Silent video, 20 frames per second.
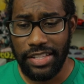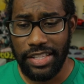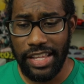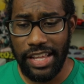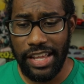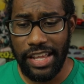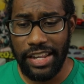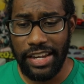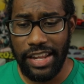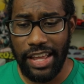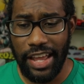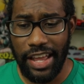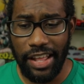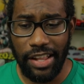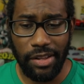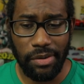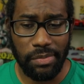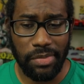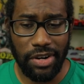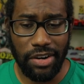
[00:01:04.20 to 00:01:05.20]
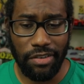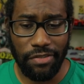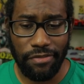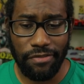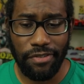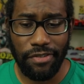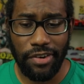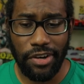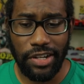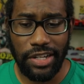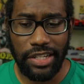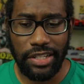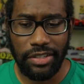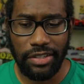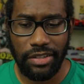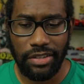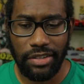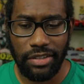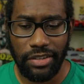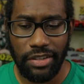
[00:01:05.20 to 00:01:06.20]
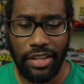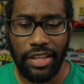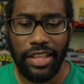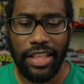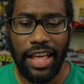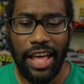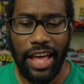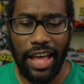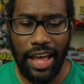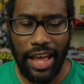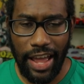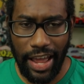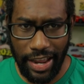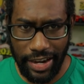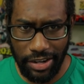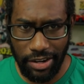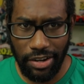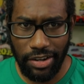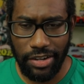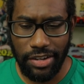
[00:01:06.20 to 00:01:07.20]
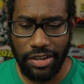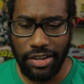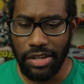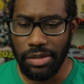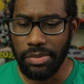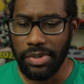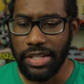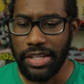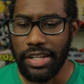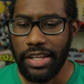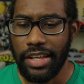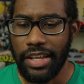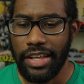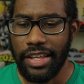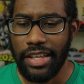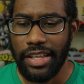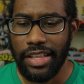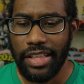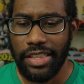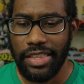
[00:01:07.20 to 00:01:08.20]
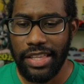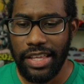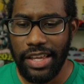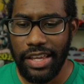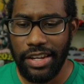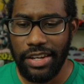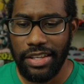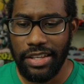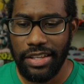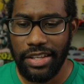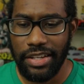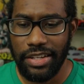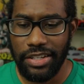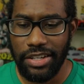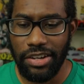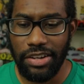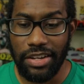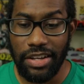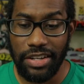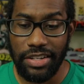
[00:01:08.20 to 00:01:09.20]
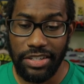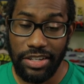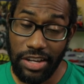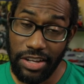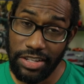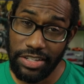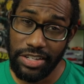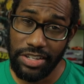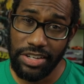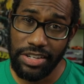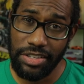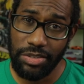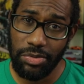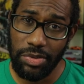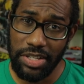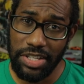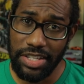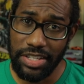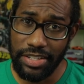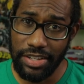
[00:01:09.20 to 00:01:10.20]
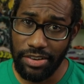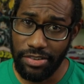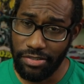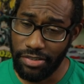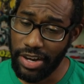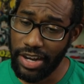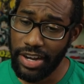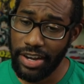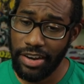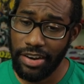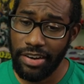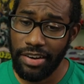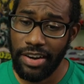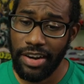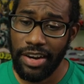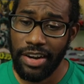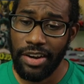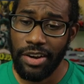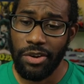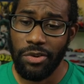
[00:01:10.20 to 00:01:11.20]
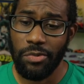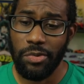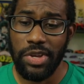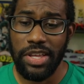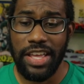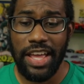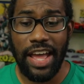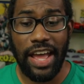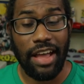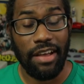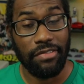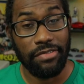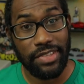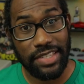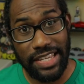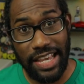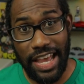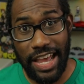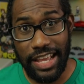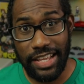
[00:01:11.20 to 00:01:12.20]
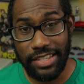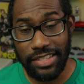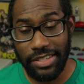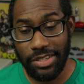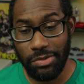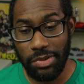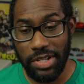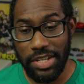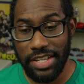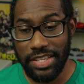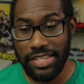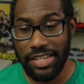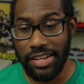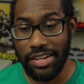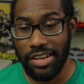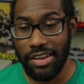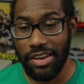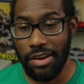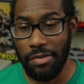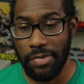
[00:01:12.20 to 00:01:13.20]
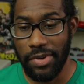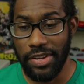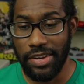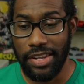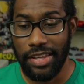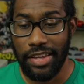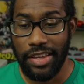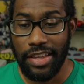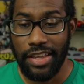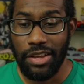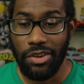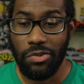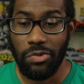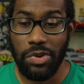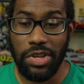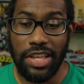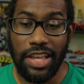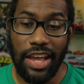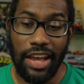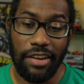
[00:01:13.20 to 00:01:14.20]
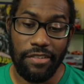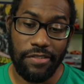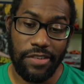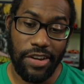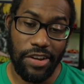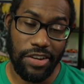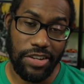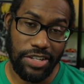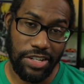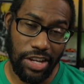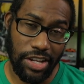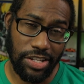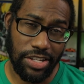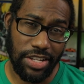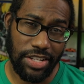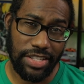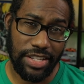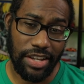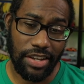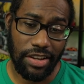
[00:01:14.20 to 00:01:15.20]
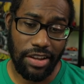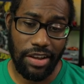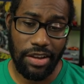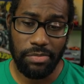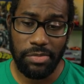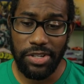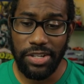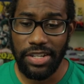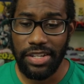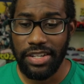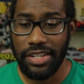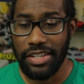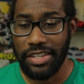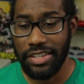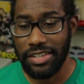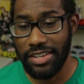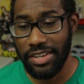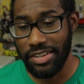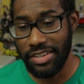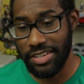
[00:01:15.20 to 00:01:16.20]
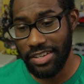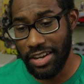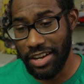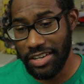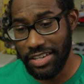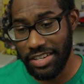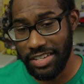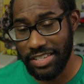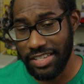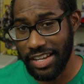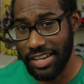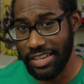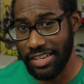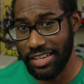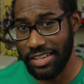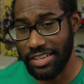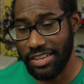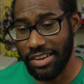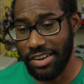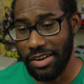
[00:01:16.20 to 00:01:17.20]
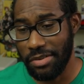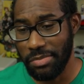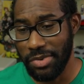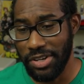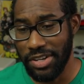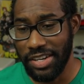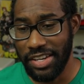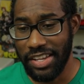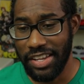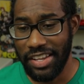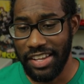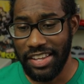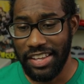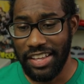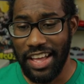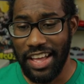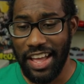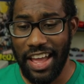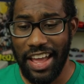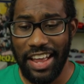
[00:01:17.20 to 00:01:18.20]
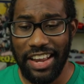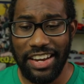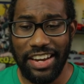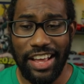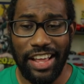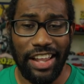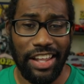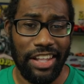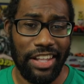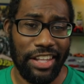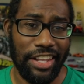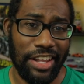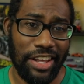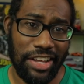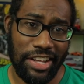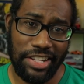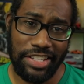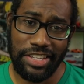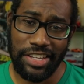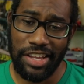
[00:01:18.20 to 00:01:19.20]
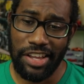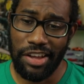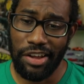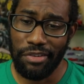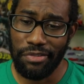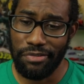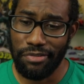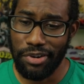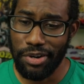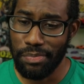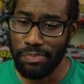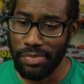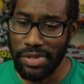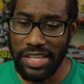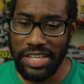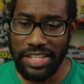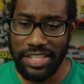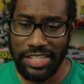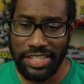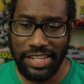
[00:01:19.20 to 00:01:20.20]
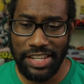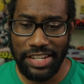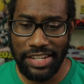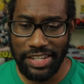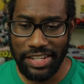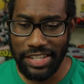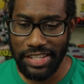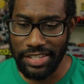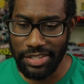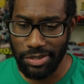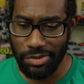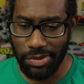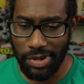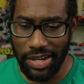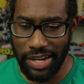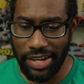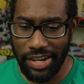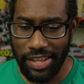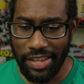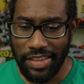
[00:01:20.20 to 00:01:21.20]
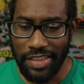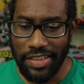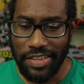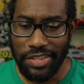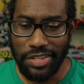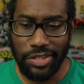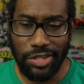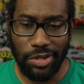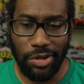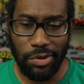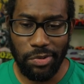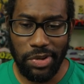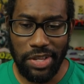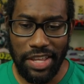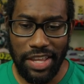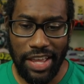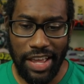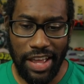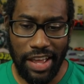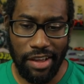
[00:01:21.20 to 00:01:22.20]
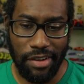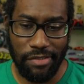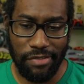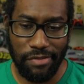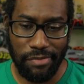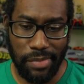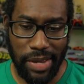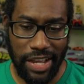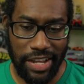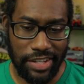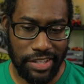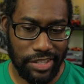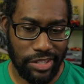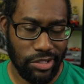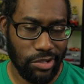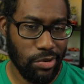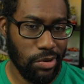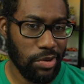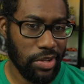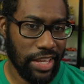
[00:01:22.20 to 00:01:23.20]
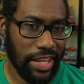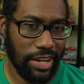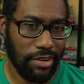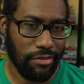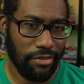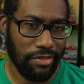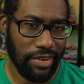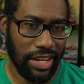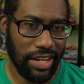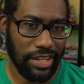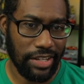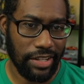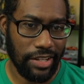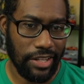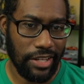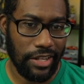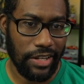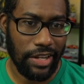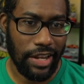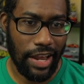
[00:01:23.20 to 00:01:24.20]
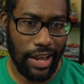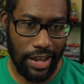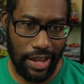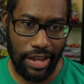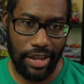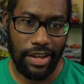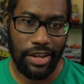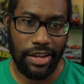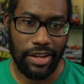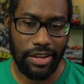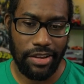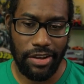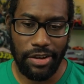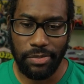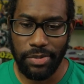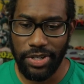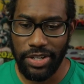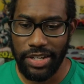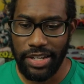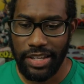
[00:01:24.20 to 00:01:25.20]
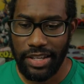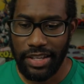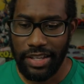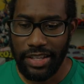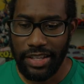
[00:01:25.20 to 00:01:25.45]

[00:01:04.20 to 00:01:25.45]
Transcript: Then Elmer Fudd, an uncommon. Then Duck Dodgers, which is a rare. We have Taz, which is a common. We have Duck Dodgers, a common. Duck Dodgers, a common. And a lot of repeats in this one. So we have Max Token, finally, a common.